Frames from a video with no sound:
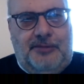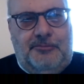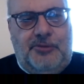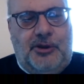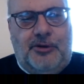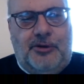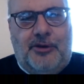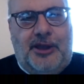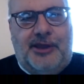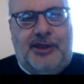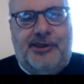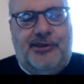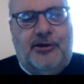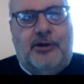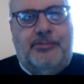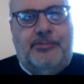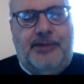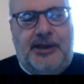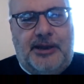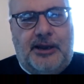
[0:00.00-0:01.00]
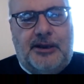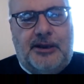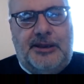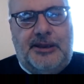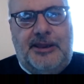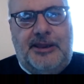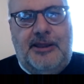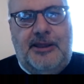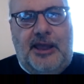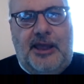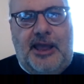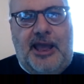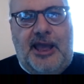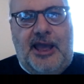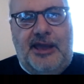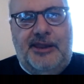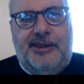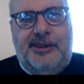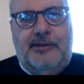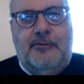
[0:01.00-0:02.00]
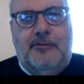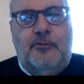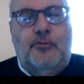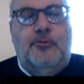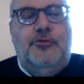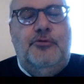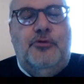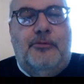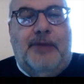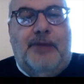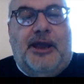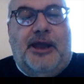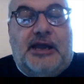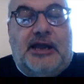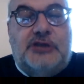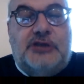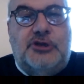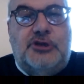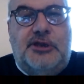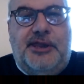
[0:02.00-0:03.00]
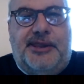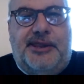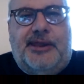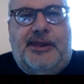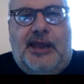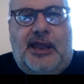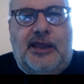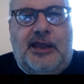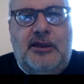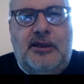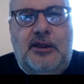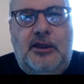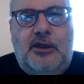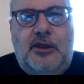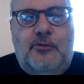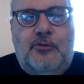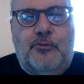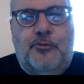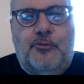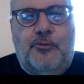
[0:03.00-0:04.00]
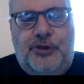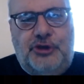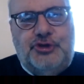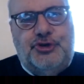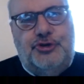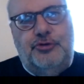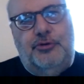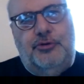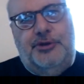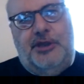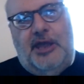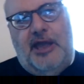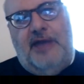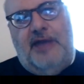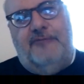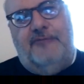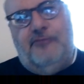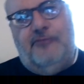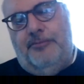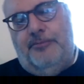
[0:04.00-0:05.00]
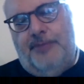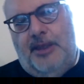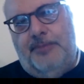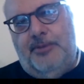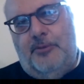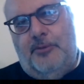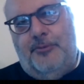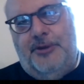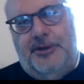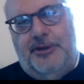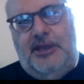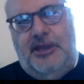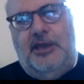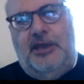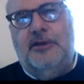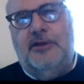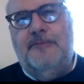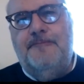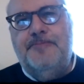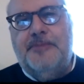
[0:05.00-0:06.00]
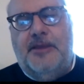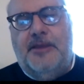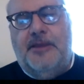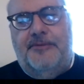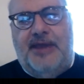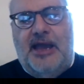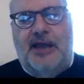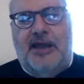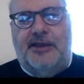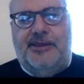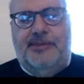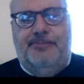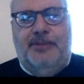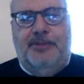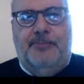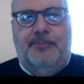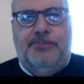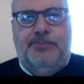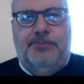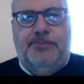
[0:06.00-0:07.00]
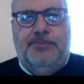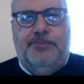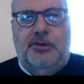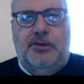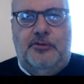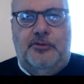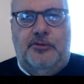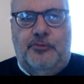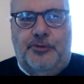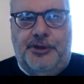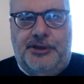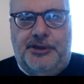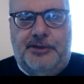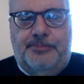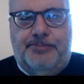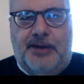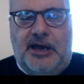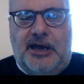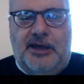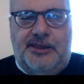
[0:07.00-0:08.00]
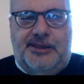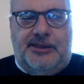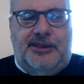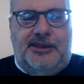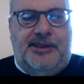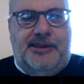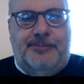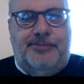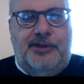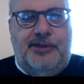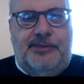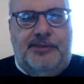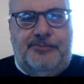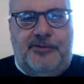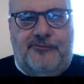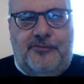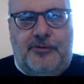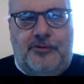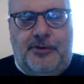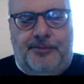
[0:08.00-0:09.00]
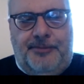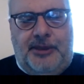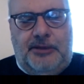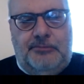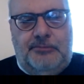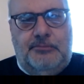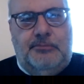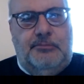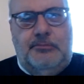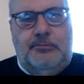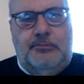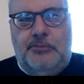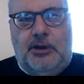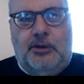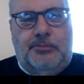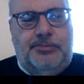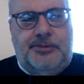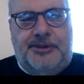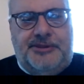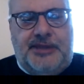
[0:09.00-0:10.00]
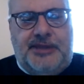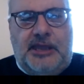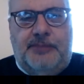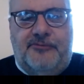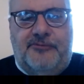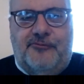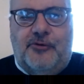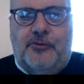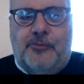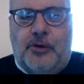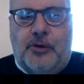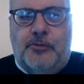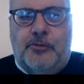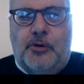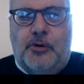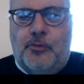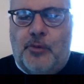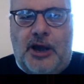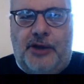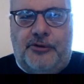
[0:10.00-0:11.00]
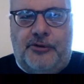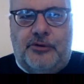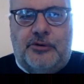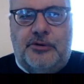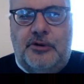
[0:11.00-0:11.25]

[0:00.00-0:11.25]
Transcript: you know, exorbitantly, as you might actually say, we should have, or maybe we did, tax people who in the past, let's suppose before, I mean, you know, the take before World War I or